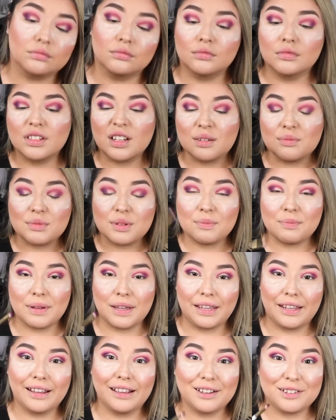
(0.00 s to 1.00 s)
I'm
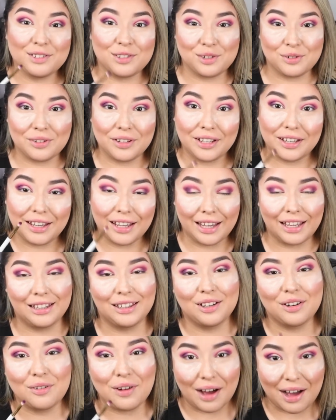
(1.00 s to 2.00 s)
debating on doing a
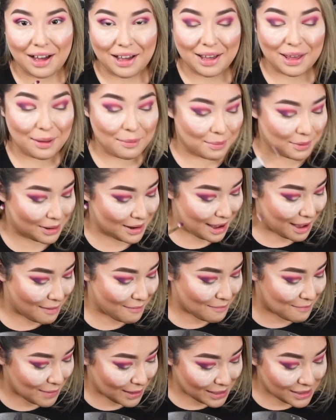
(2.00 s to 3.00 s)
halo eye, but
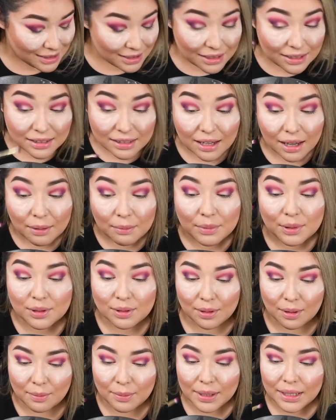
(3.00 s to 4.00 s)
I've messed this up
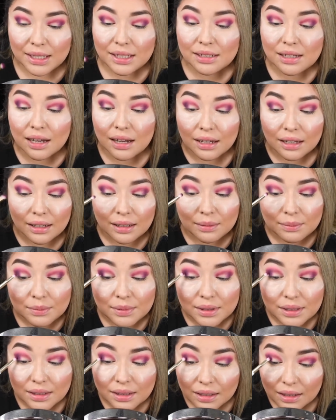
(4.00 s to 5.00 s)
so many times.